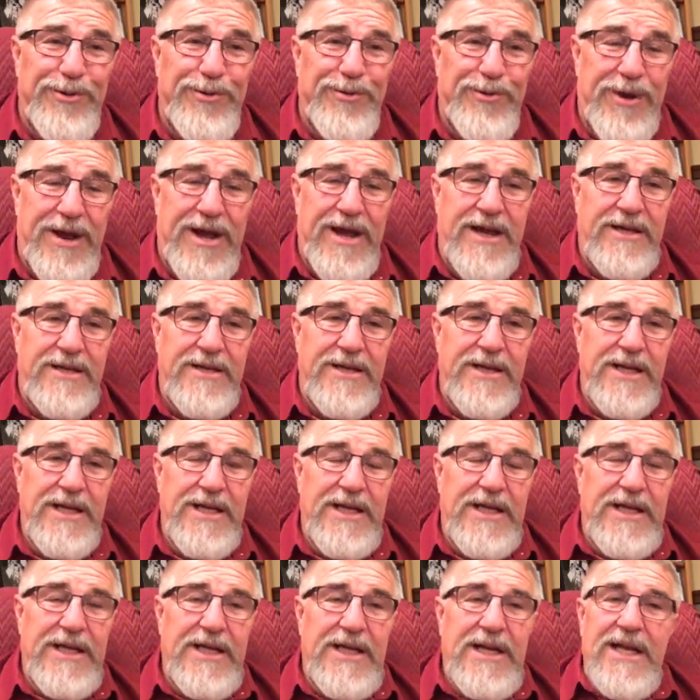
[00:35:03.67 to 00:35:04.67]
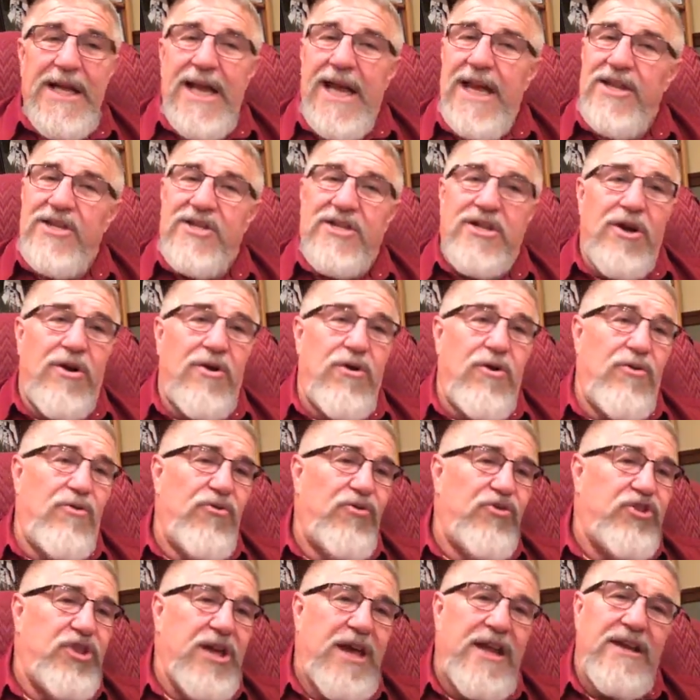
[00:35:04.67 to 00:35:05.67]
right? And
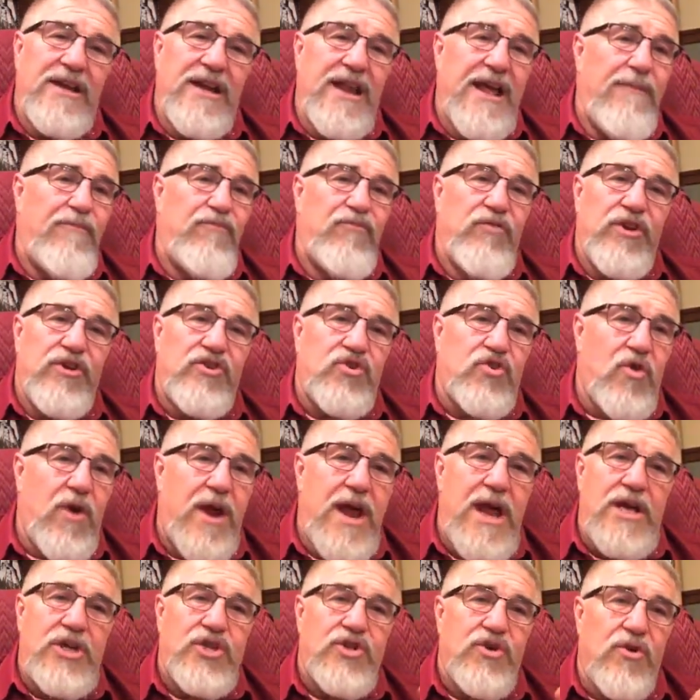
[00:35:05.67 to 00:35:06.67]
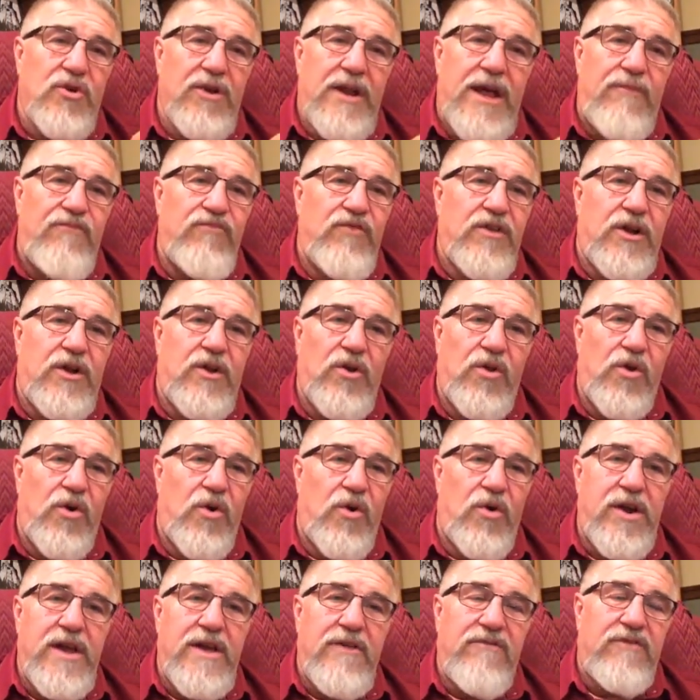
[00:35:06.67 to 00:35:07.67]
so then let the treasure, let the
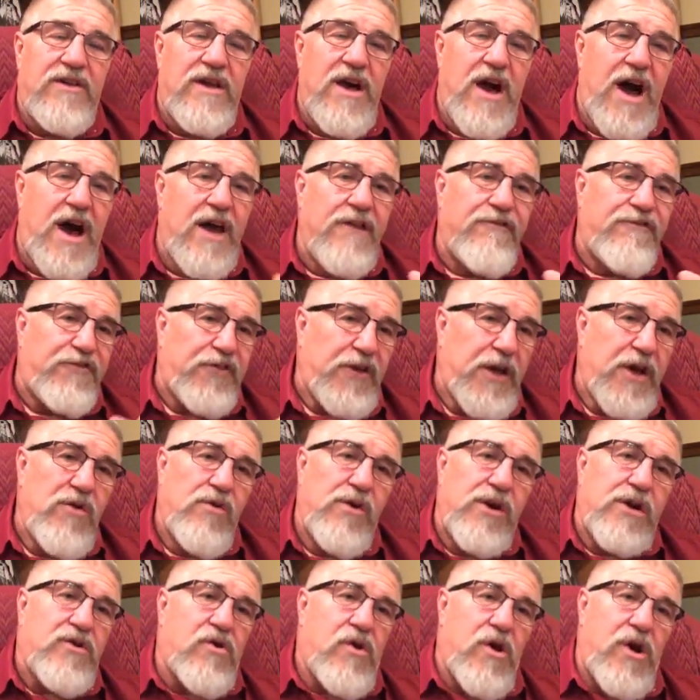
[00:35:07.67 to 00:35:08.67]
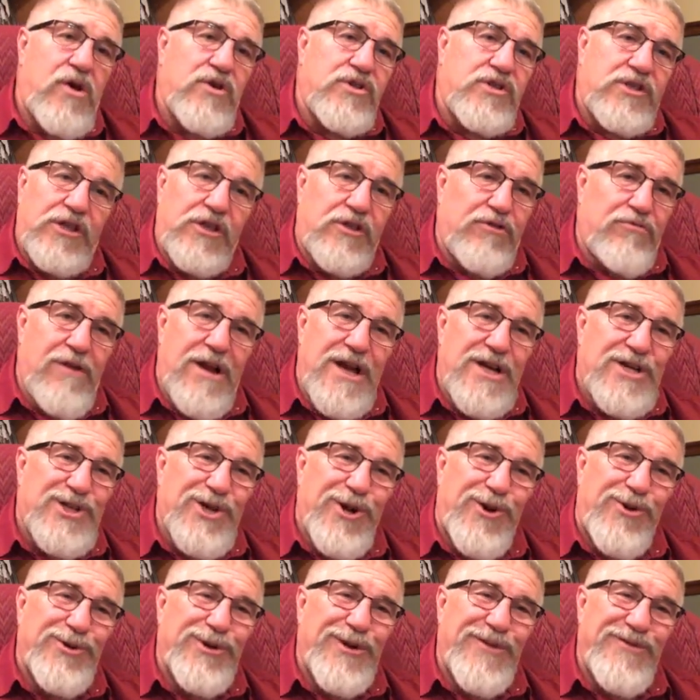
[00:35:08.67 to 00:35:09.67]
glory of God flow across the
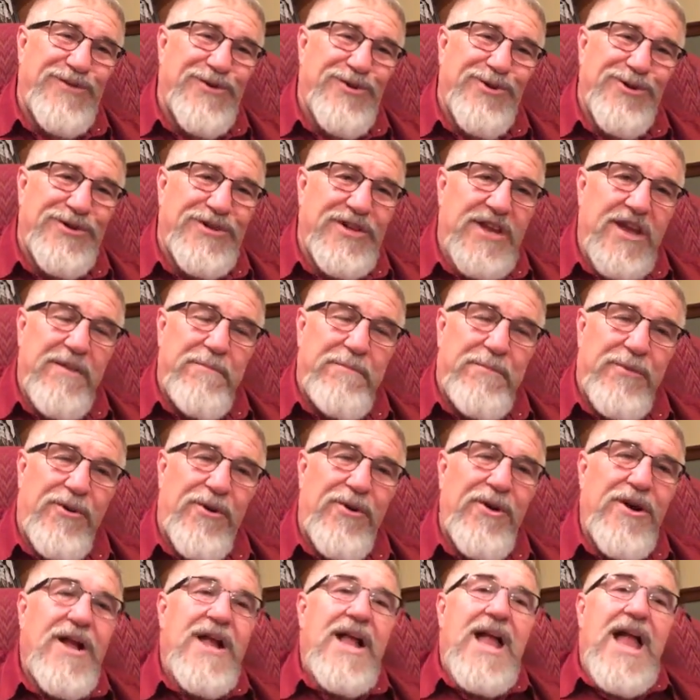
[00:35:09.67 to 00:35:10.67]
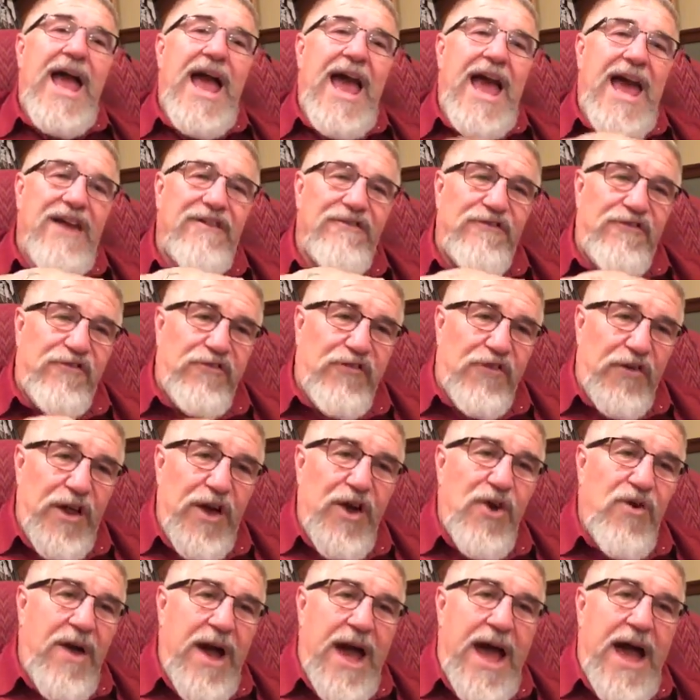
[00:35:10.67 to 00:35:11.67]
threshold of your temple and
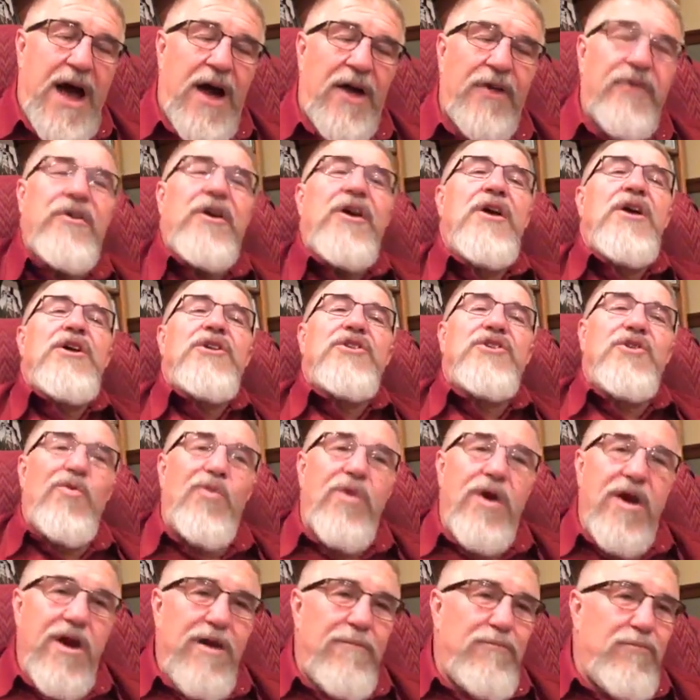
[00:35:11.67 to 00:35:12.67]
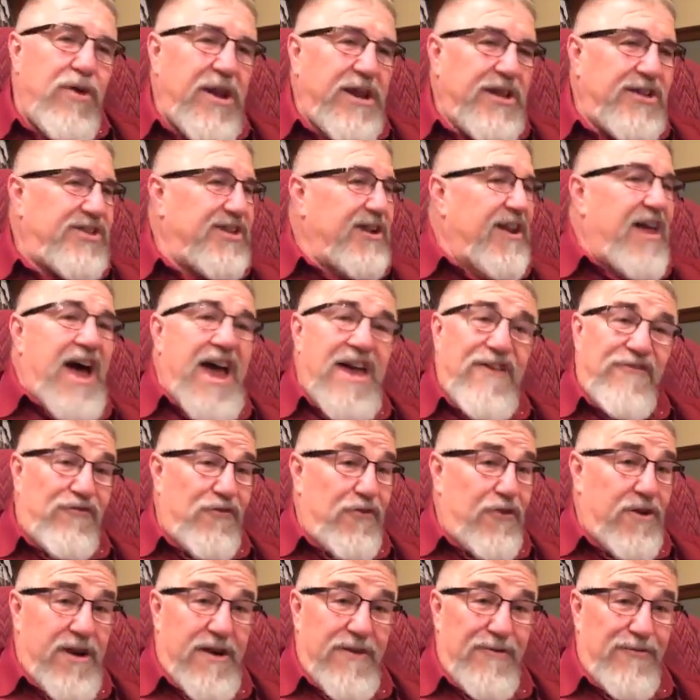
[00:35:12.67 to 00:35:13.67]
flow out to where it brings life
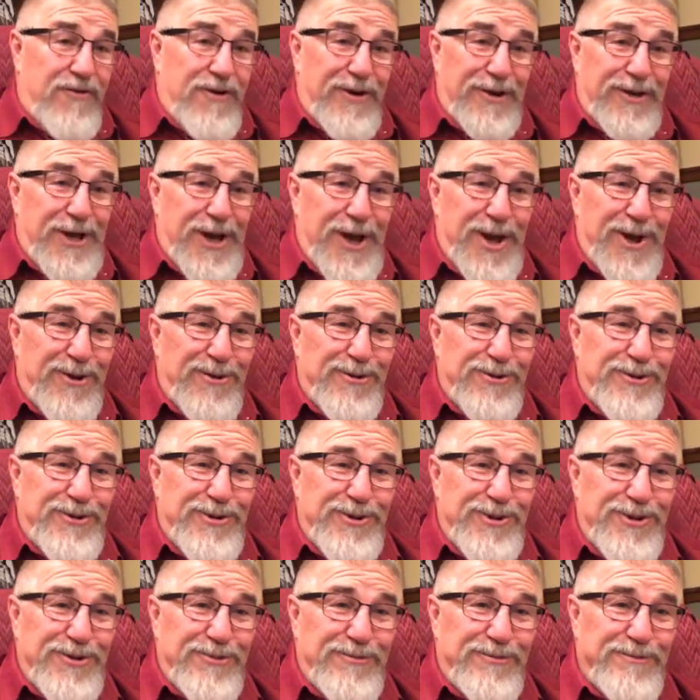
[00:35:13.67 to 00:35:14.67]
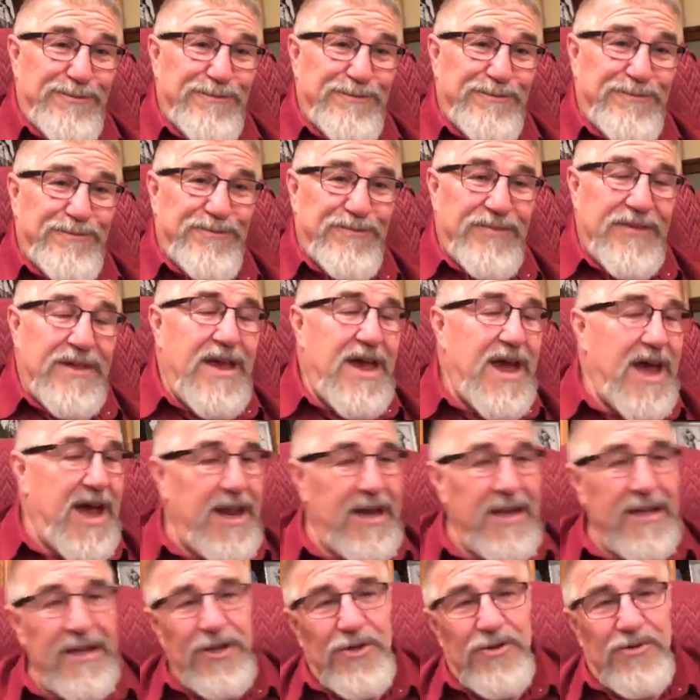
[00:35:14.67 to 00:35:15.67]
wherever it goes.
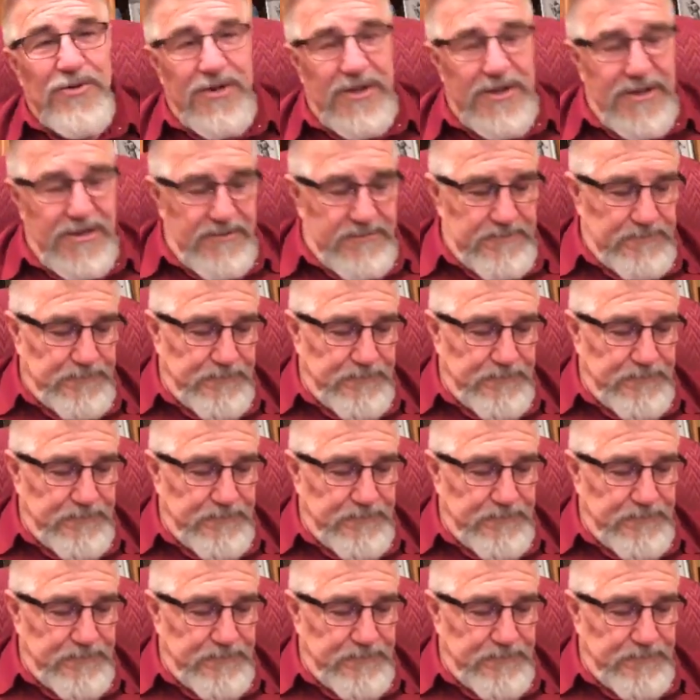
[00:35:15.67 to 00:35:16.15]
Hallelujah.